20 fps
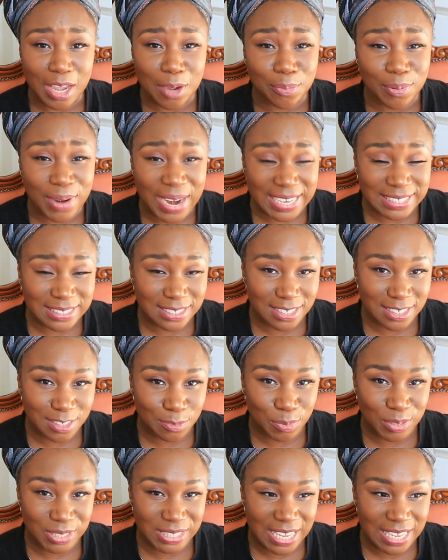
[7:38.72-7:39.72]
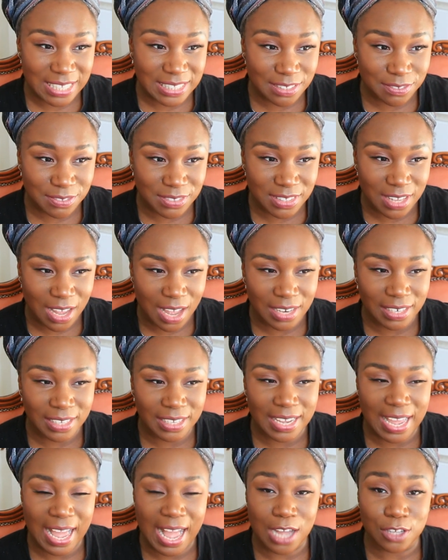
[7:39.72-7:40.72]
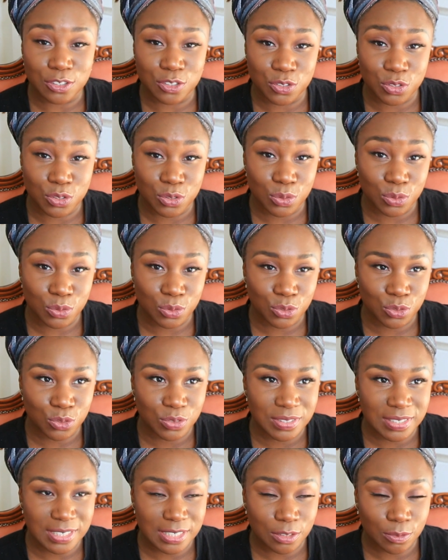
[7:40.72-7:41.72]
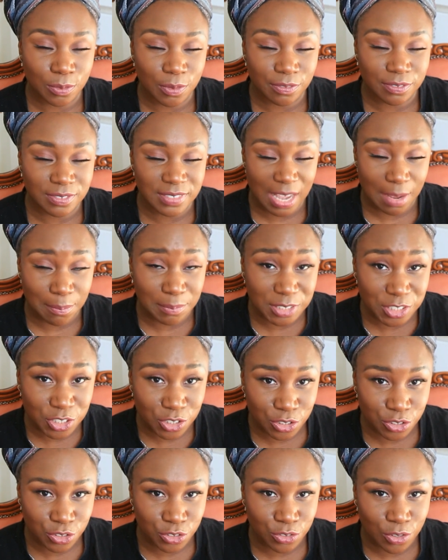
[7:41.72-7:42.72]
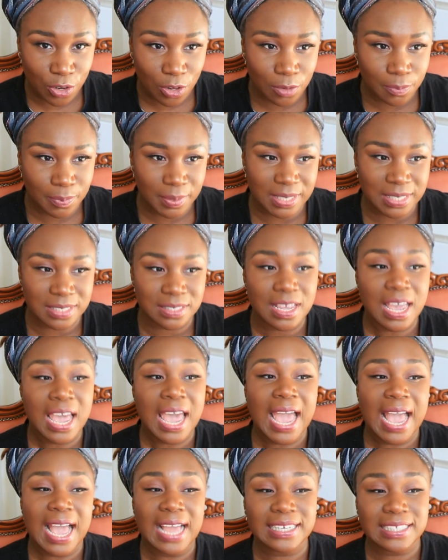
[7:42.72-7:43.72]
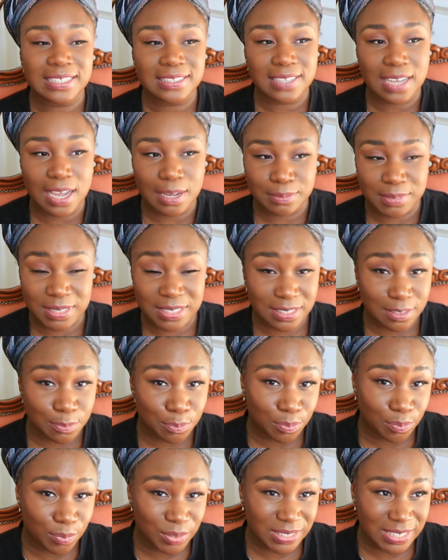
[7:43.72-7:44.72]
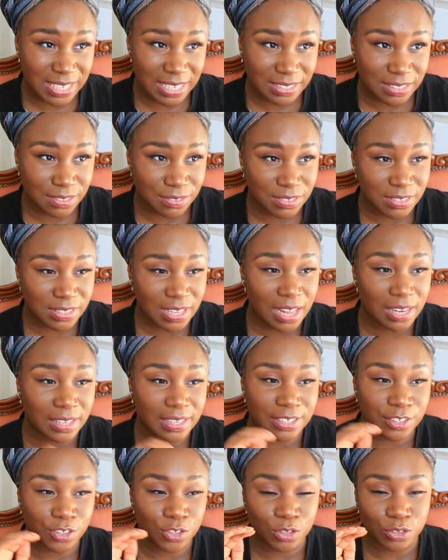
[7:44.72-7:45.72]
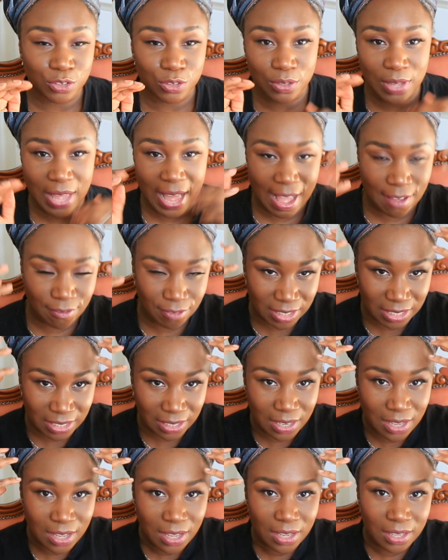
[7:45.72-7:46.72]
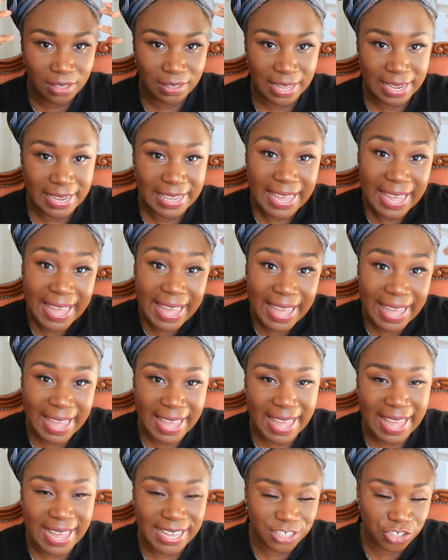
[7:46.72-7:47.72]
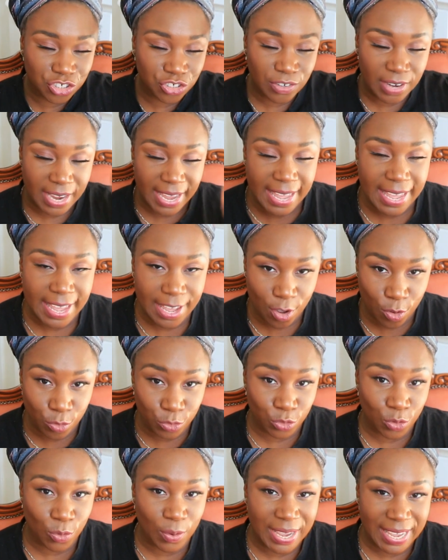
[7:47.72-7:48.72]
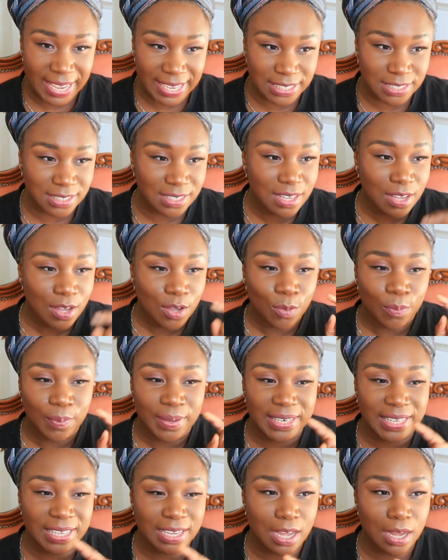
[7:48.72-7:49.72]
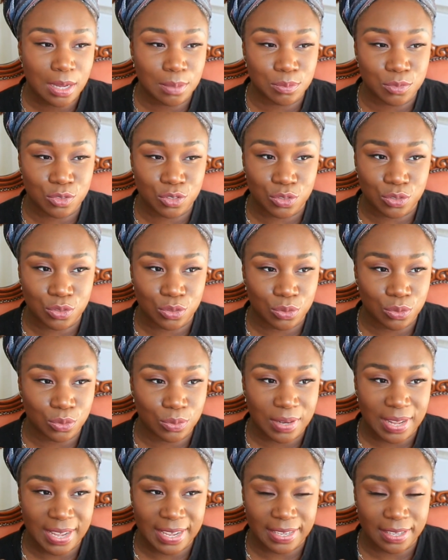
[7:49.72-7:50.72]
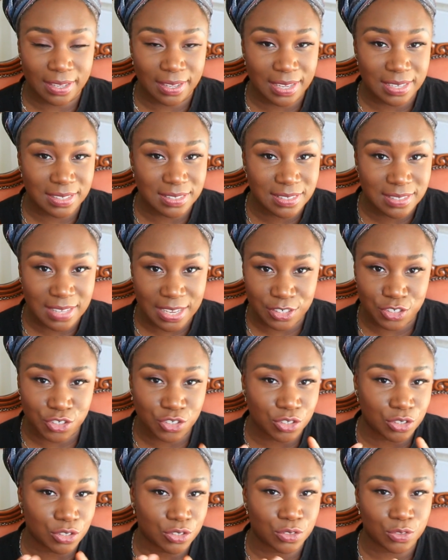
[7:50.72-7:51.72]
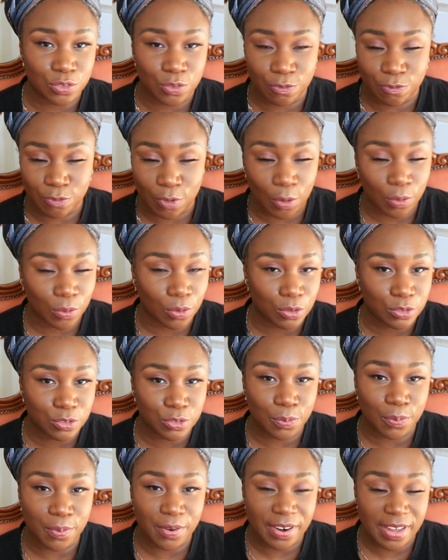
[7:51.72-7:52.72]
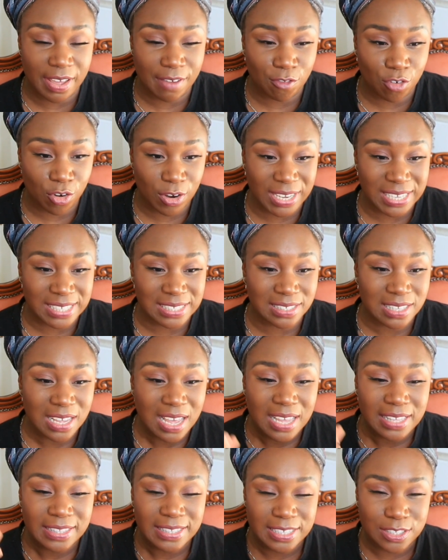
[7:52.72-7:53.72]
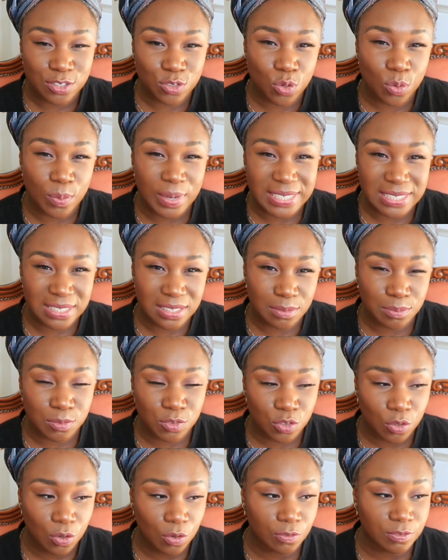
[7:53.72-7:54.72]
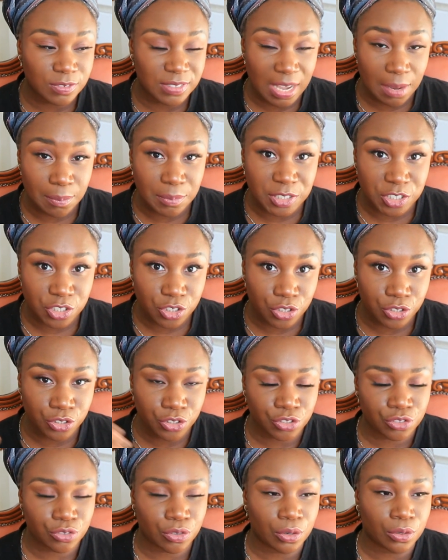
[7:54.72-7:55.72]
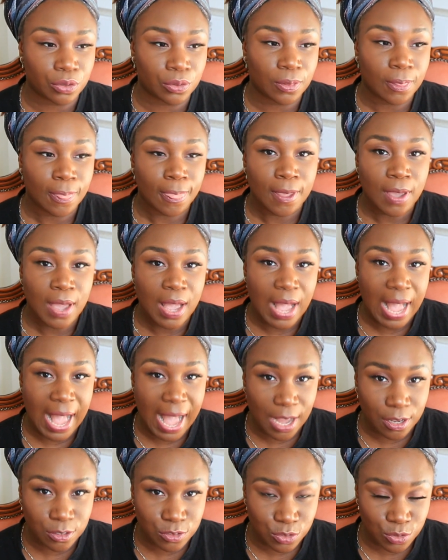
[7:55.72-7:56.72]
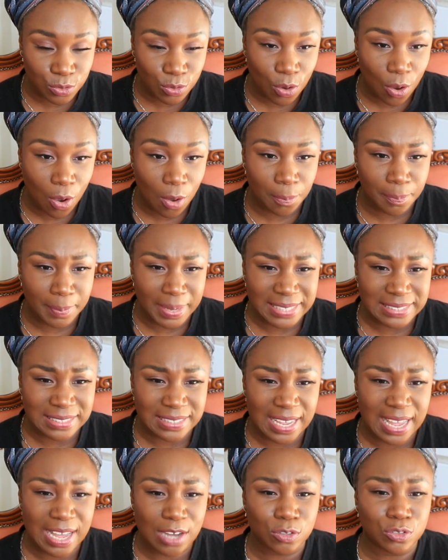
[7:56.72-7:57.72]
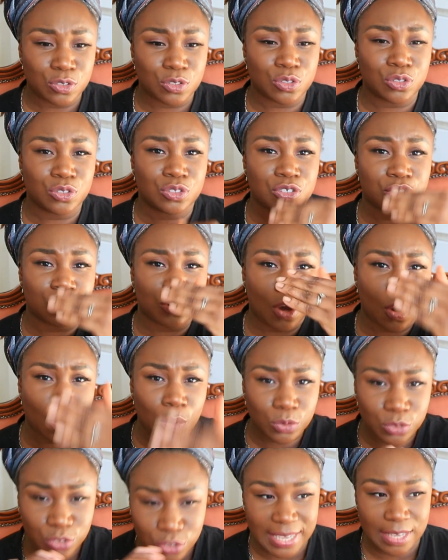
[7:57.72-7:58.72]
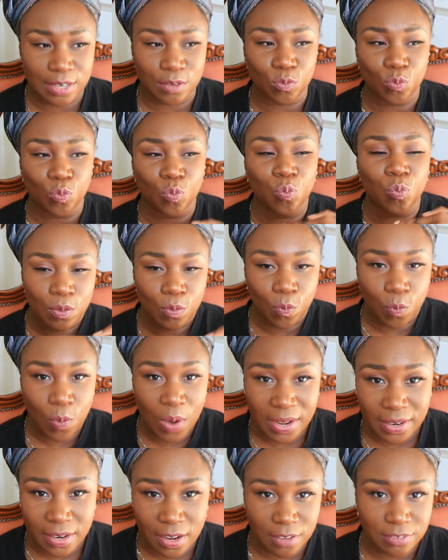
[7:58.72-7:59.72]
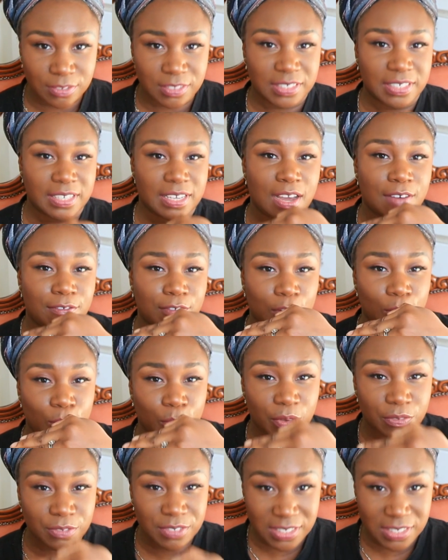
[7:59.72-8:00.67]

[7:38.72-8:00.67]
practice protective styling. How do you deal with damage control? Because anytime there's a protective style and you're having like extra hair on your head, when it comes to like extensions or faux locks or whatever it is, there's always some sort of damage control. How do you combat that? Or do you just go in one after the other with